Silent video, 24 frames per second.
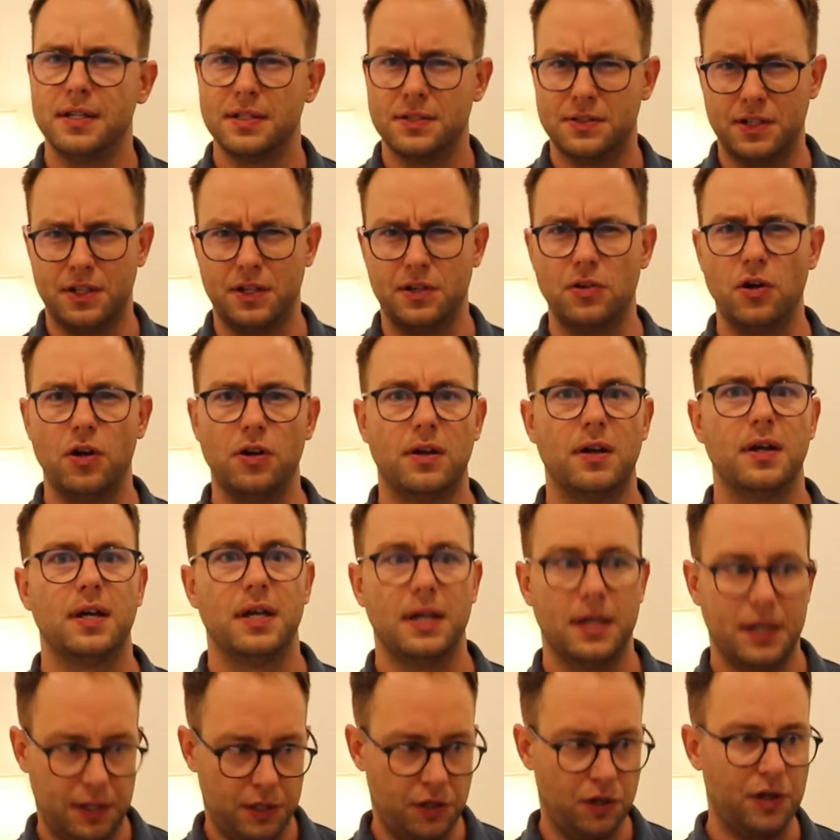So you're not,
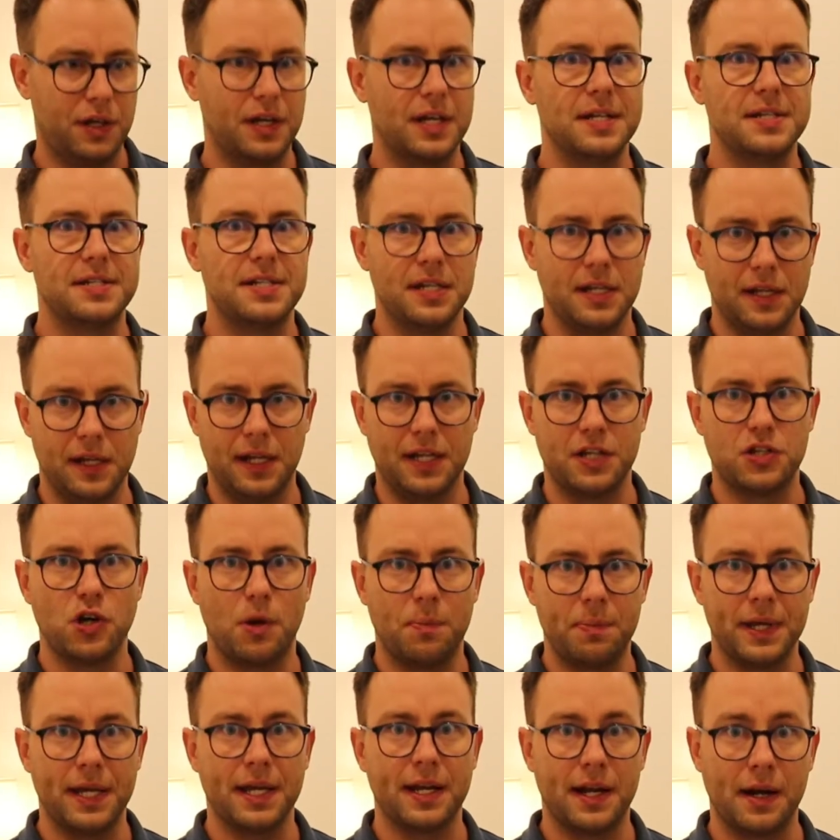you know, continually
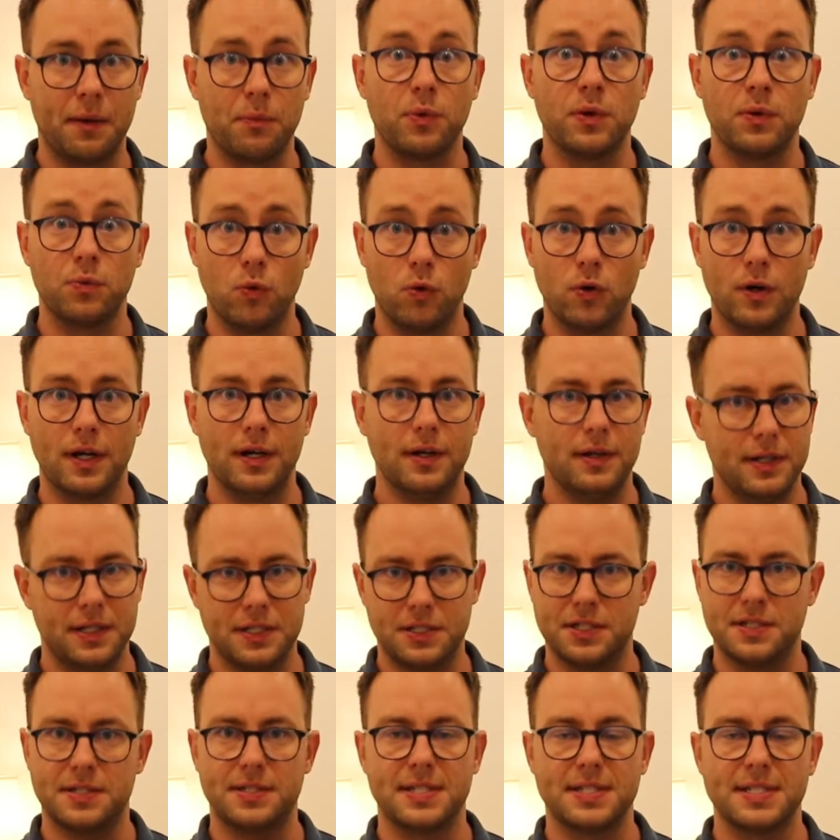topping it up with water,
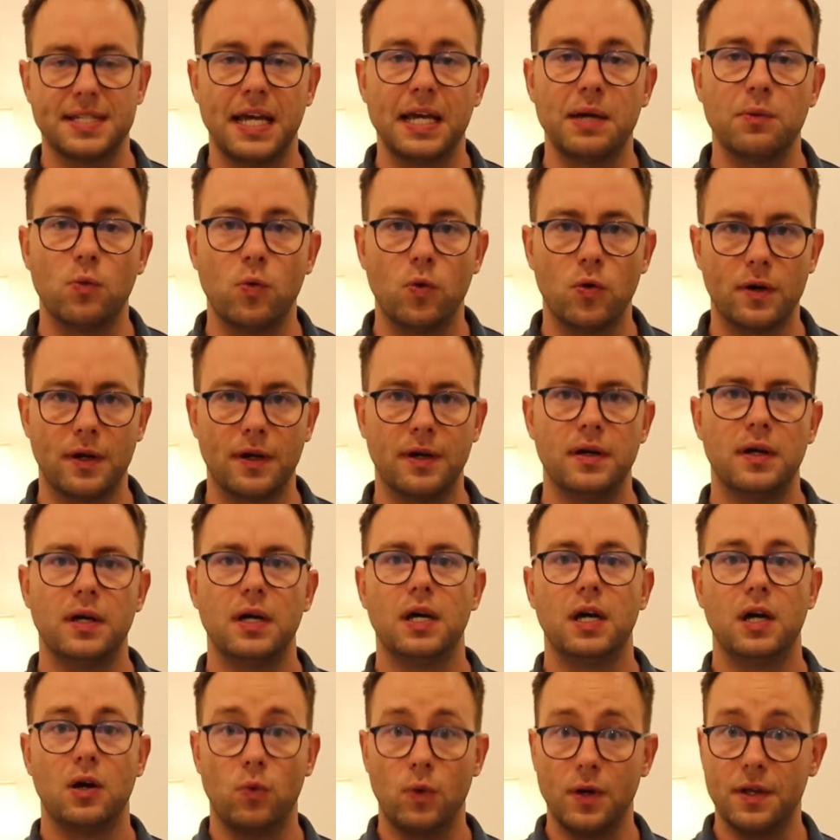it's just the same water
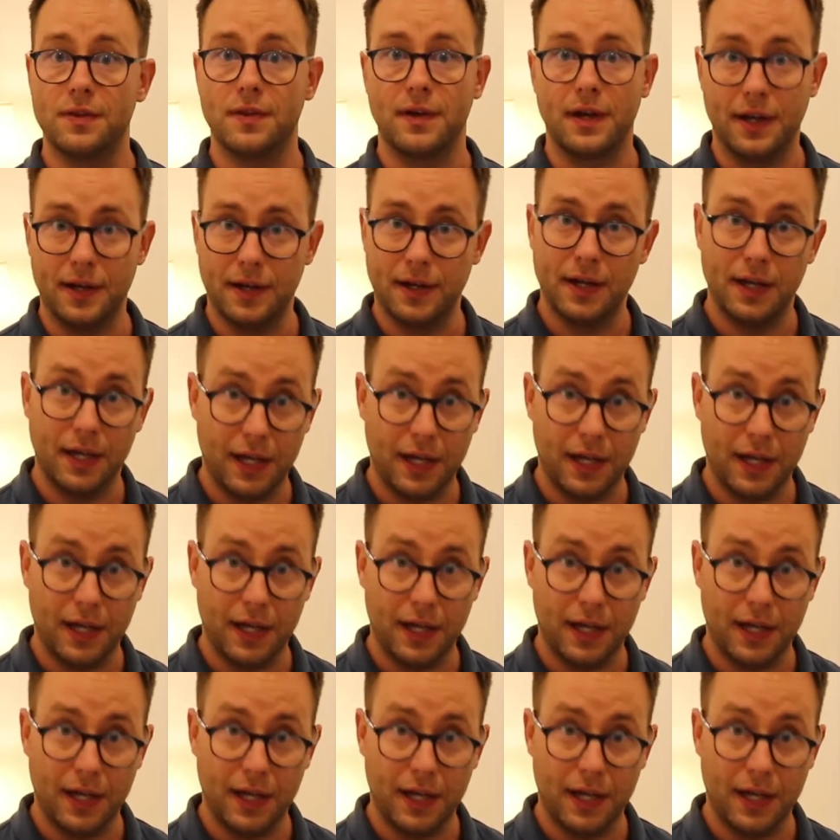with